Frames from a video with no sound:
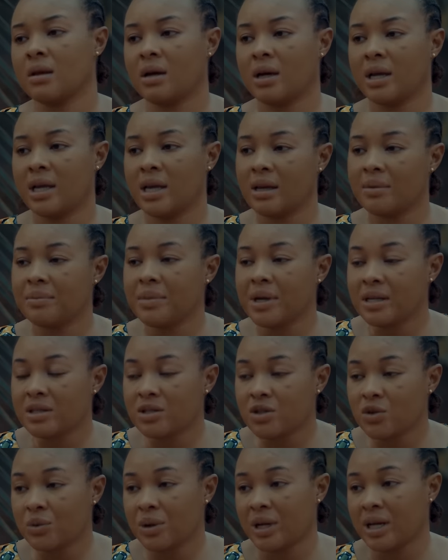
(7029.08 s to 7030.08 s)
I came here
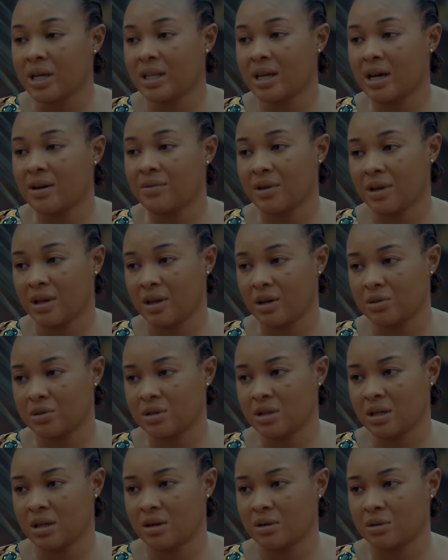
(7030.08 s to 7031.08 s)
so we can have a
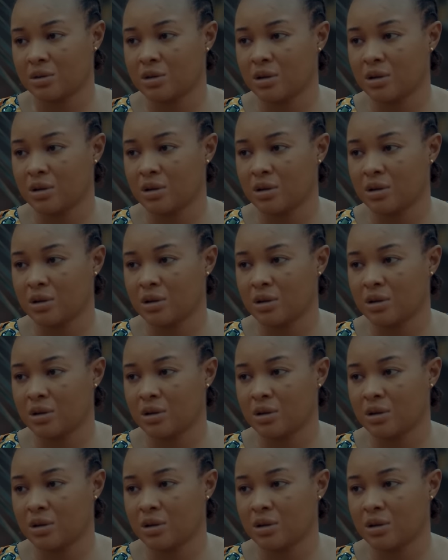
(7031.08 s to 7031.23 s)
girl-to-girl